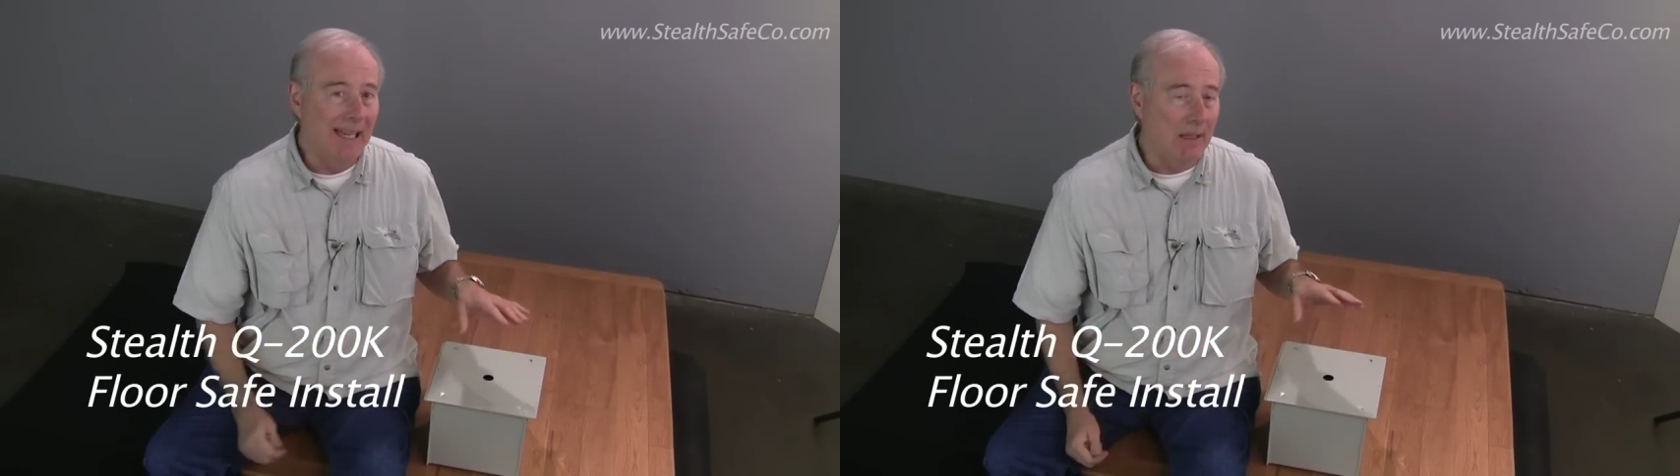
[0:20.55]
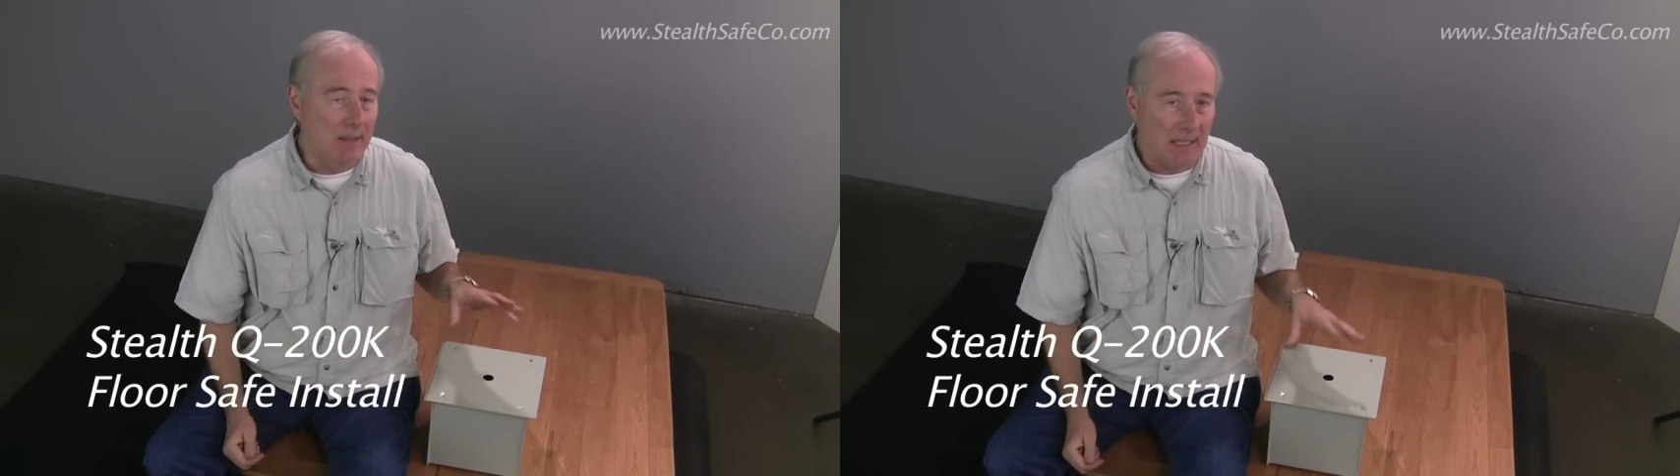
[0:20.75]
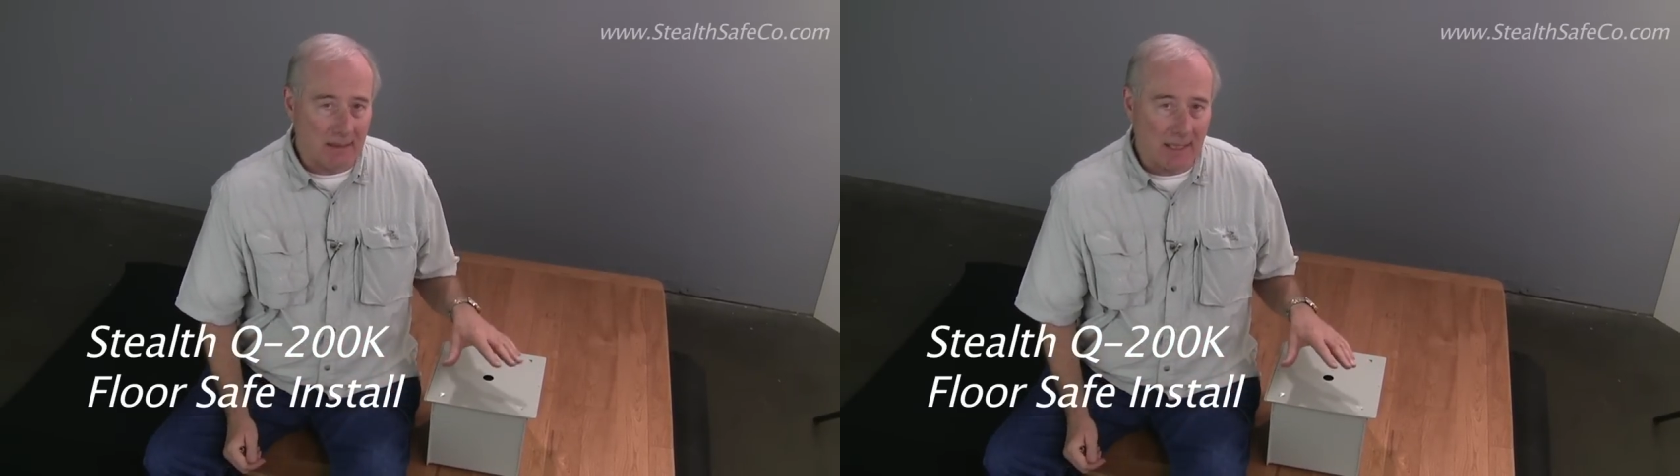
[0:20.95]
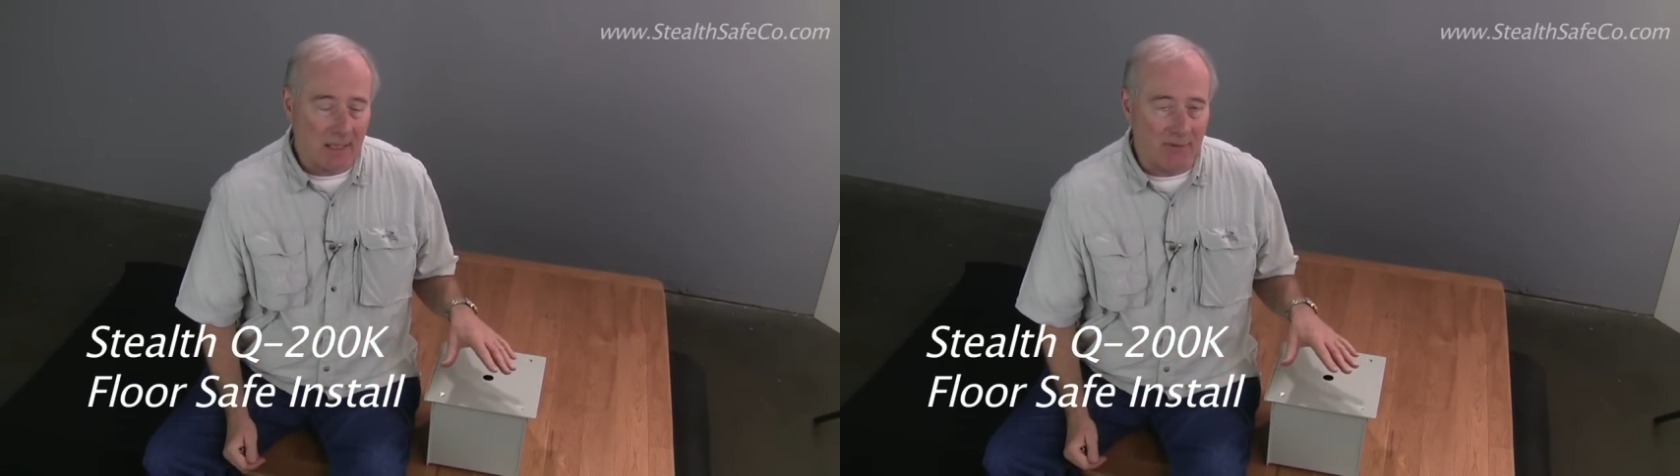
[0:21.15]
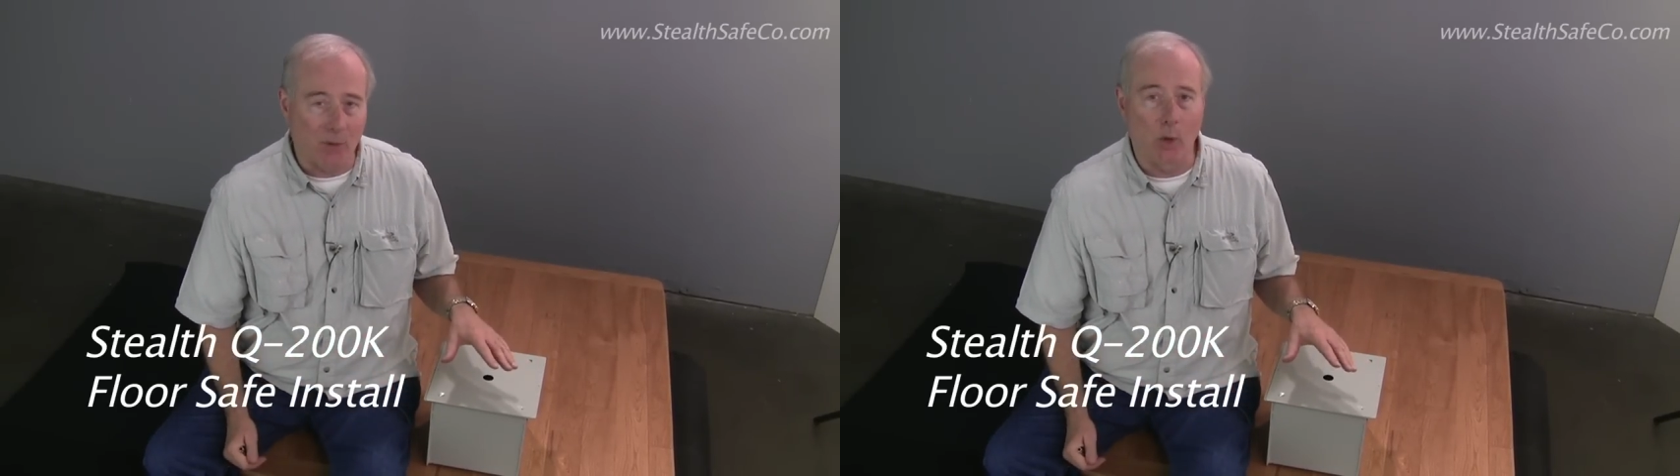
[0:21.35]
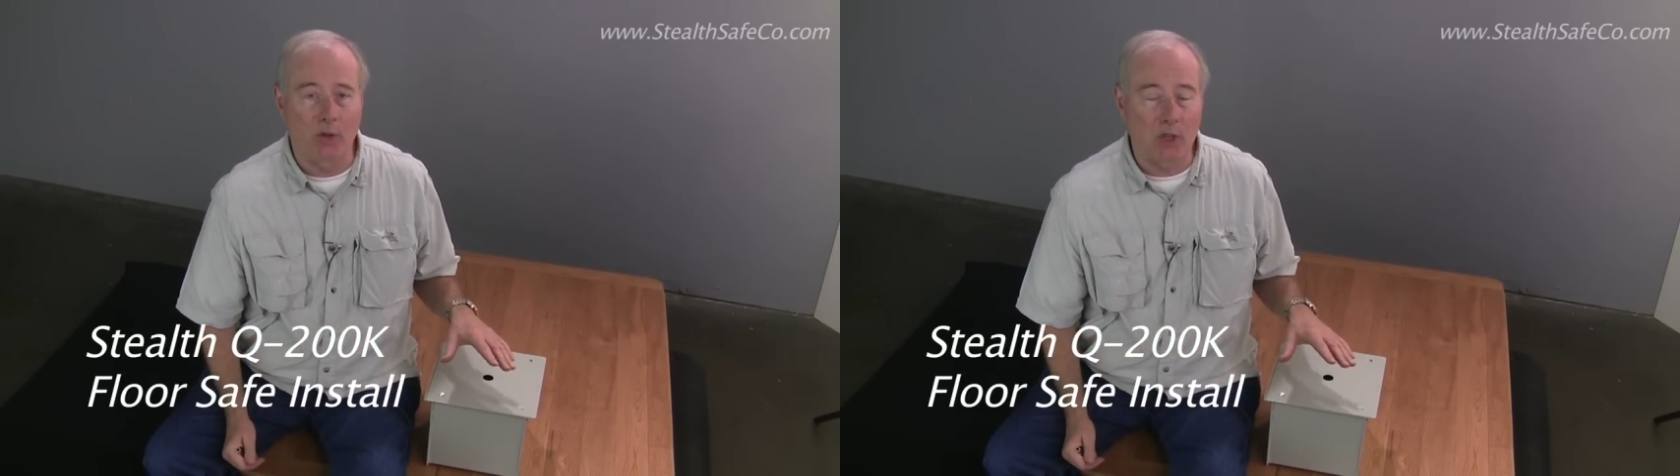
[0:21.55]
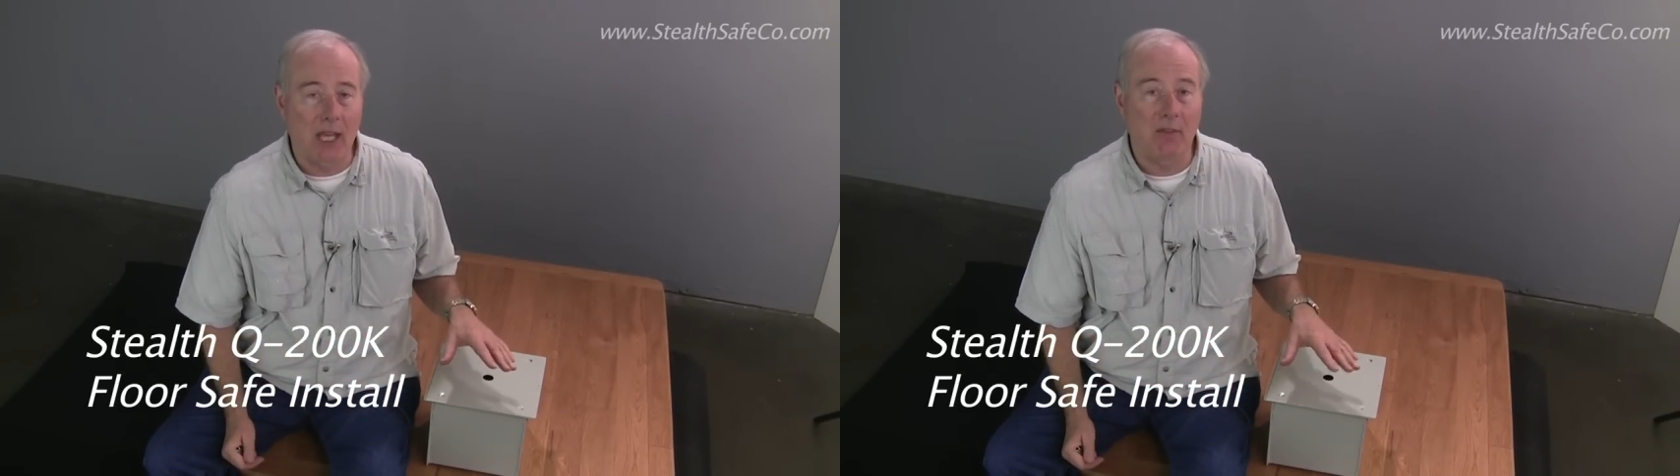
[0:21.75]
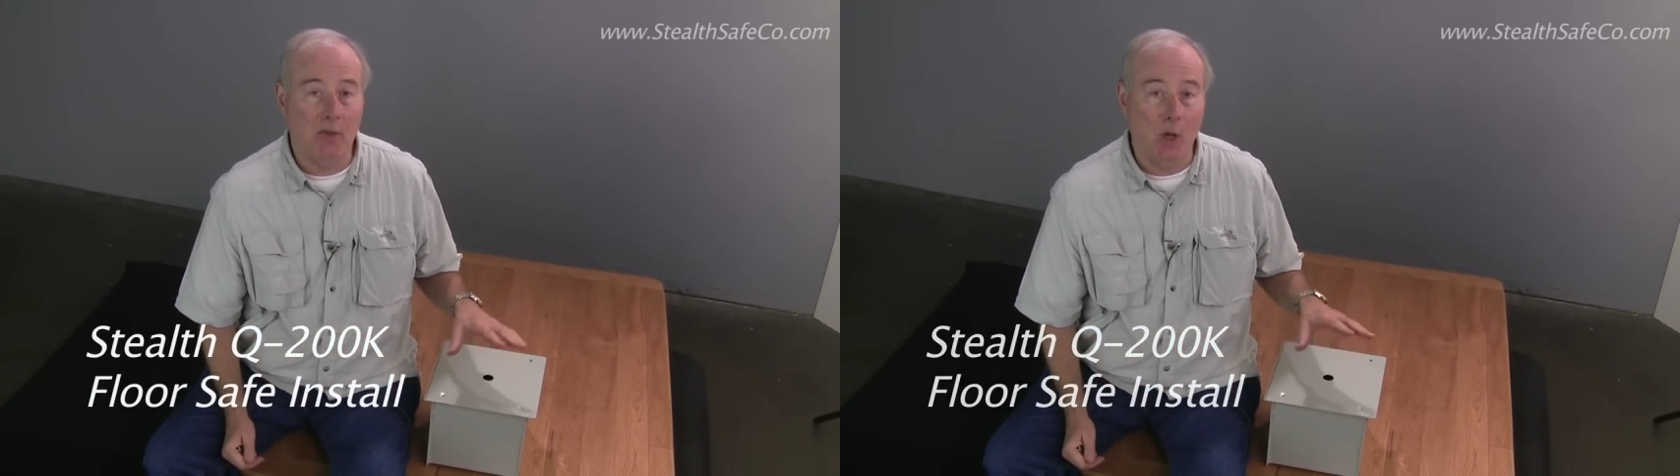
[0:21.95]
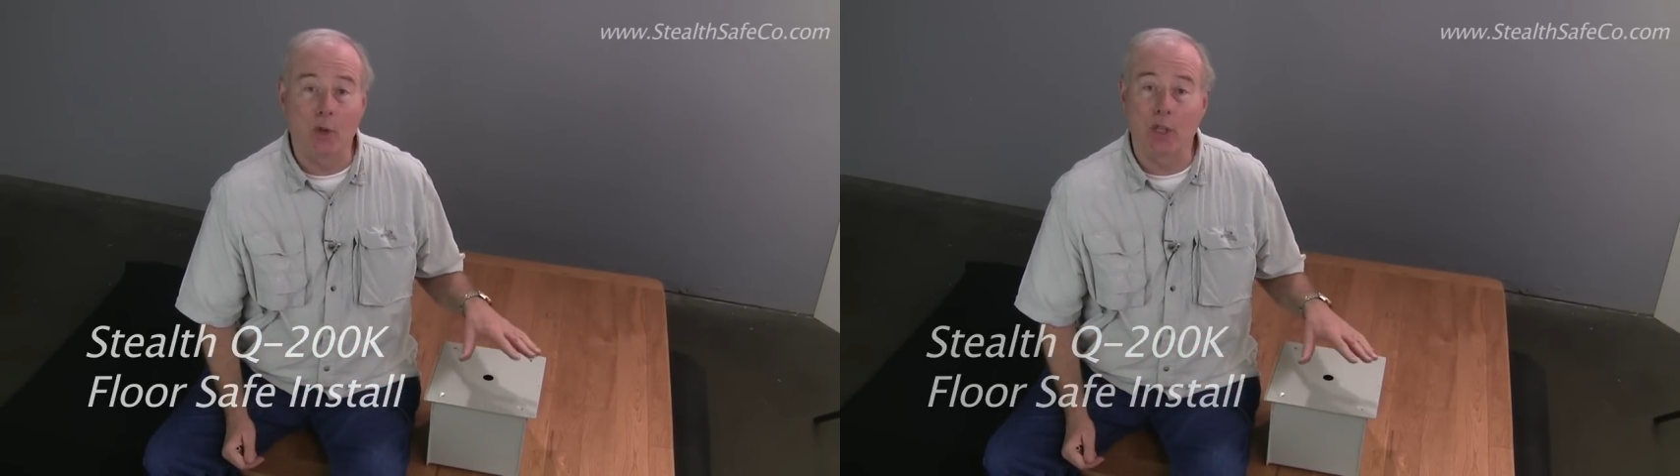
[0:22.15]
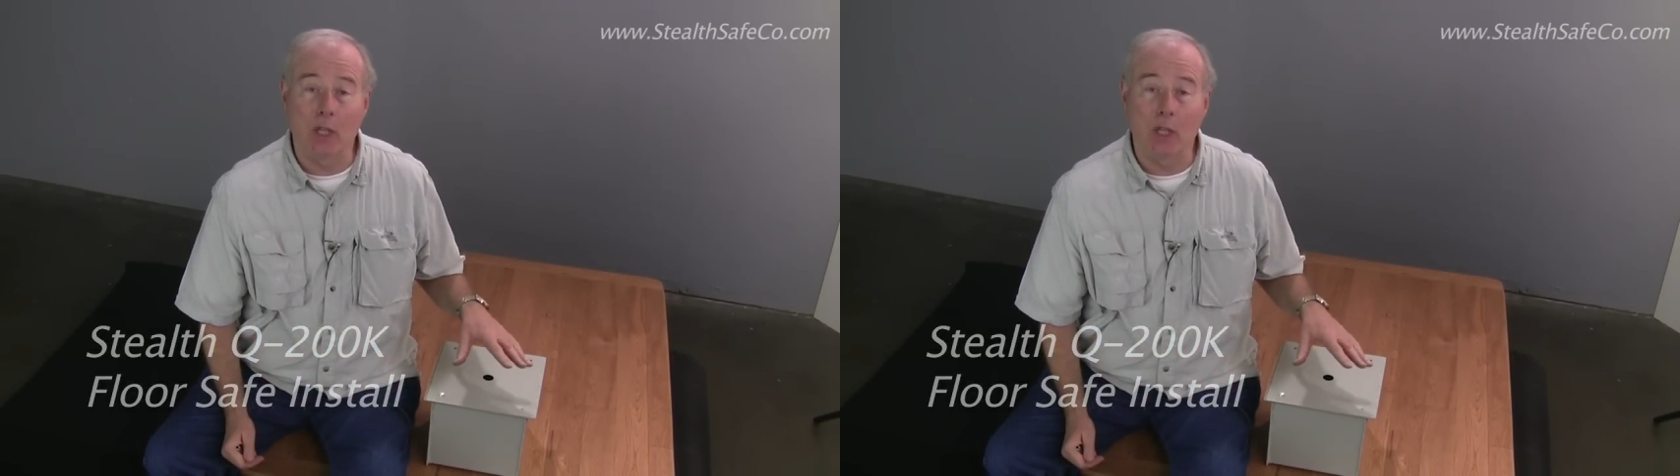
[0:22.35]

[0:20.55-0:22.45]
is this in the floor safe goes